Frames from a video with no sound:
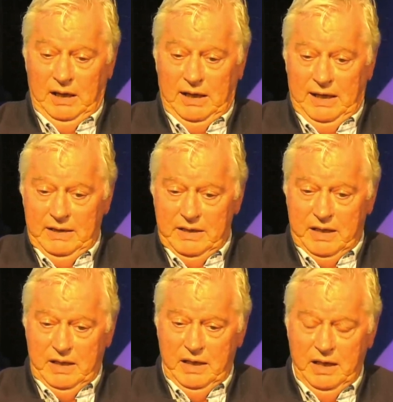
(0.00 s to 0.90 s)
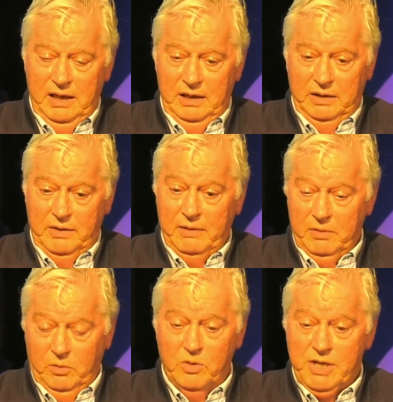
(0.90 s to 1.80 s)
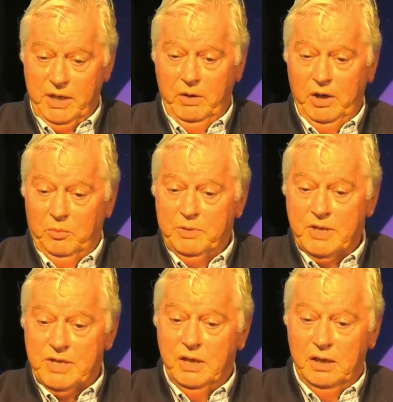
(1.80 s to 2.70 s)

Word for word: And, uh, you know, that also helped us a,